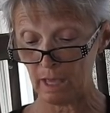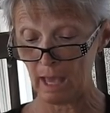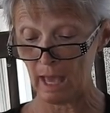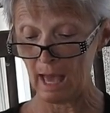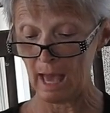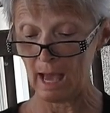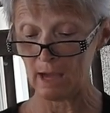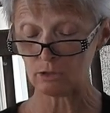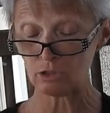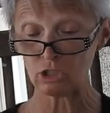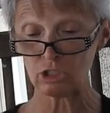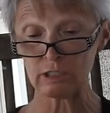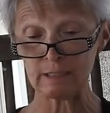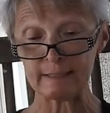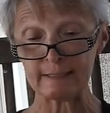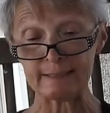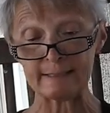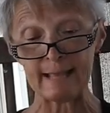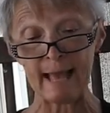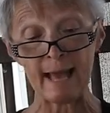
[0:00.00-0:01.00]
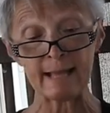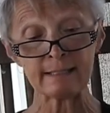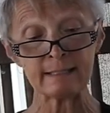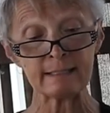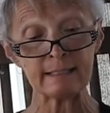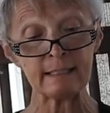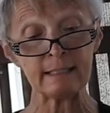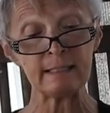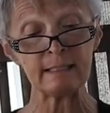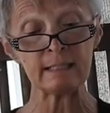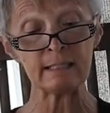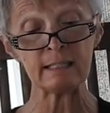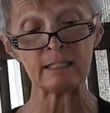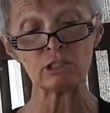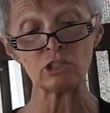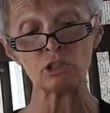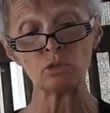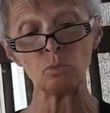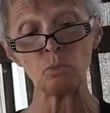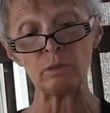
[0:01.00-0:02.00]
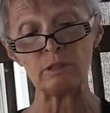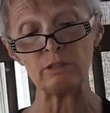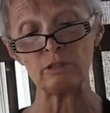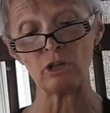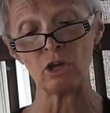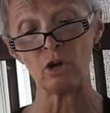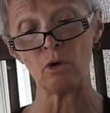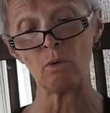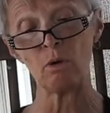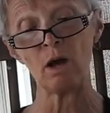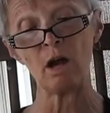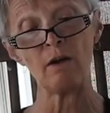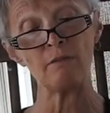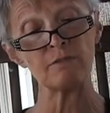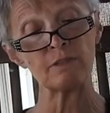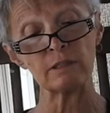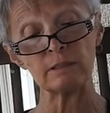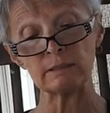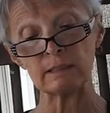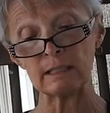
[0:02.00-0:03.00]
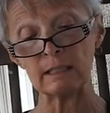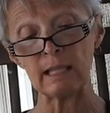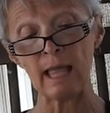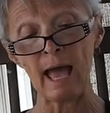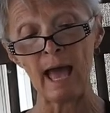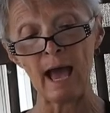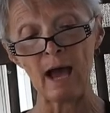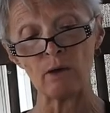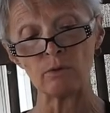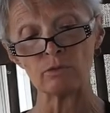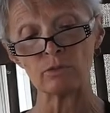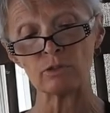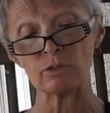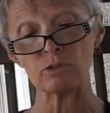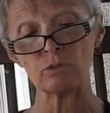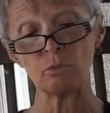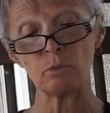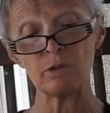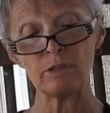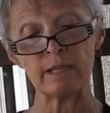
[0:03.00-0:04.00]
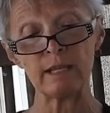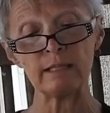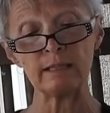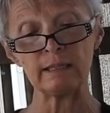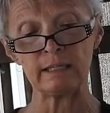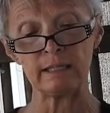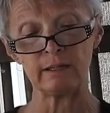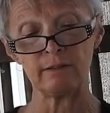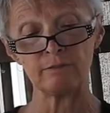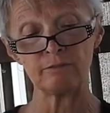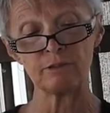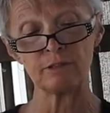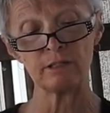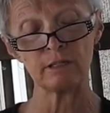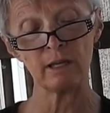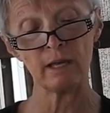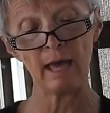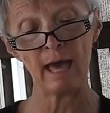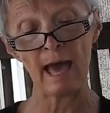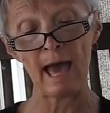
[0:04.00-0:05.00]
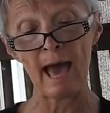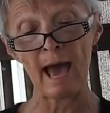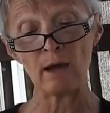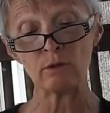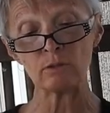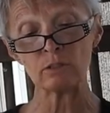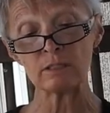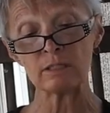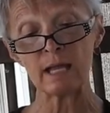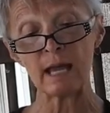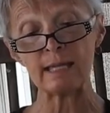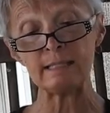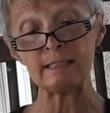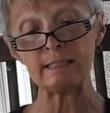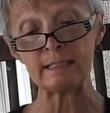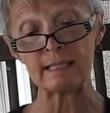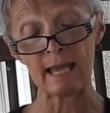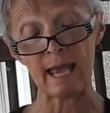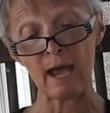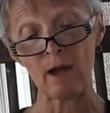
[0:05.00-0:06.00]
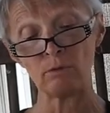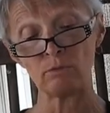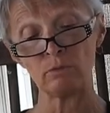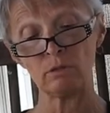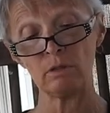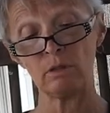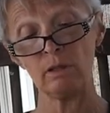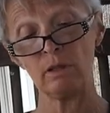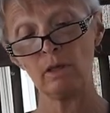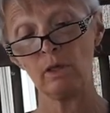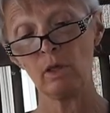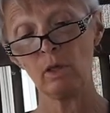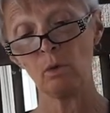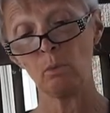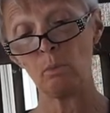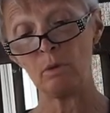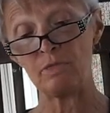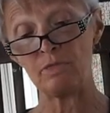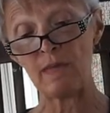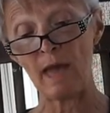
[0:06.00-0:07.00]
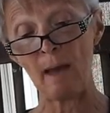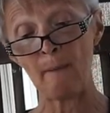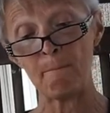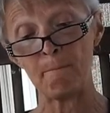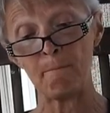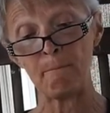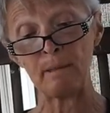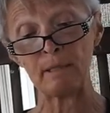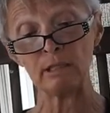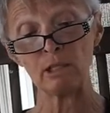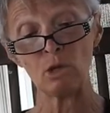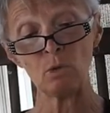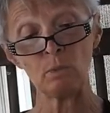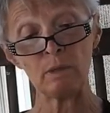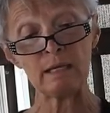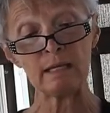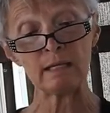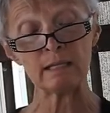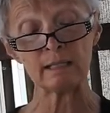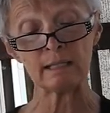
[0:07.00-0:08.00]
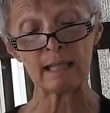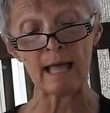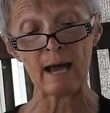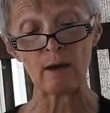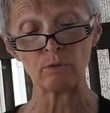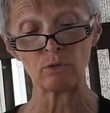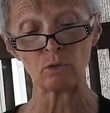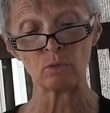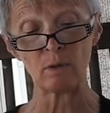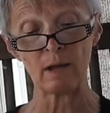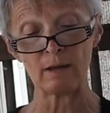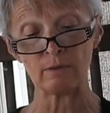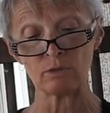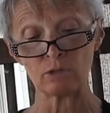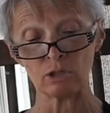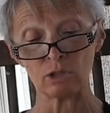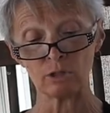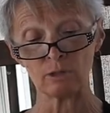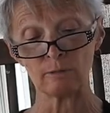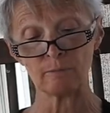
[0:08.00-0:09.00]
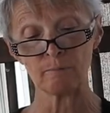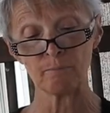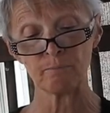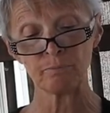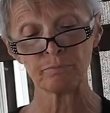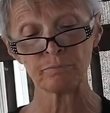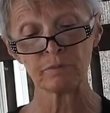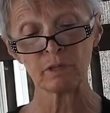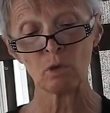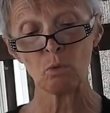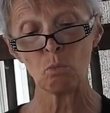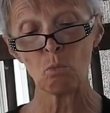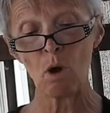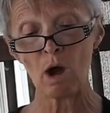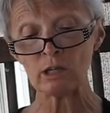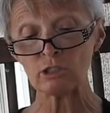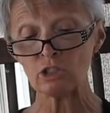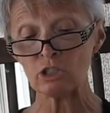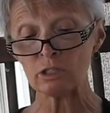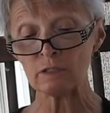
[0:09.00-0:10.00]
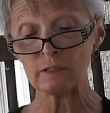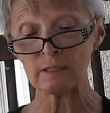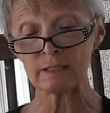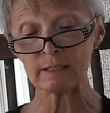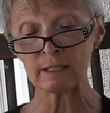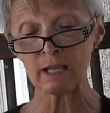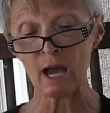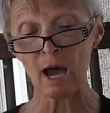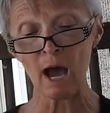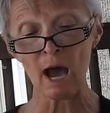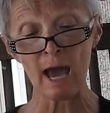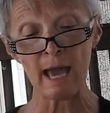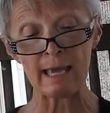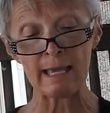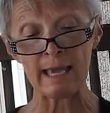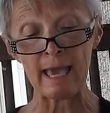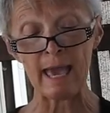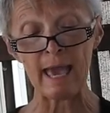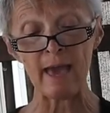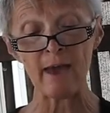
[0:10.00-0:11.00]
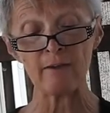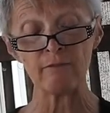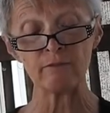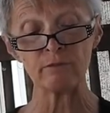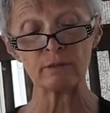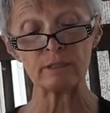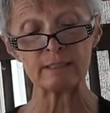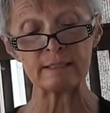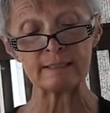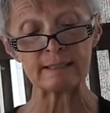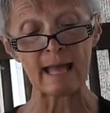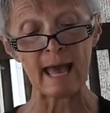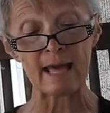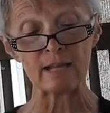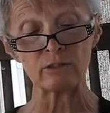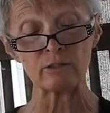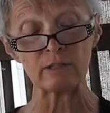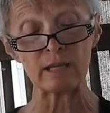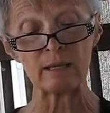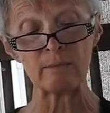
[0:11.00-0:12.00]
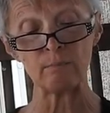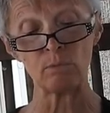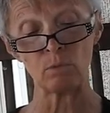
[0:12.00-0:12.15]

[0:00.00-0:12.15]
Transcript: How she sat in the kitchen window of the little house where they lived, outside town, with that billowing cloud around her, watching the sky every Saturday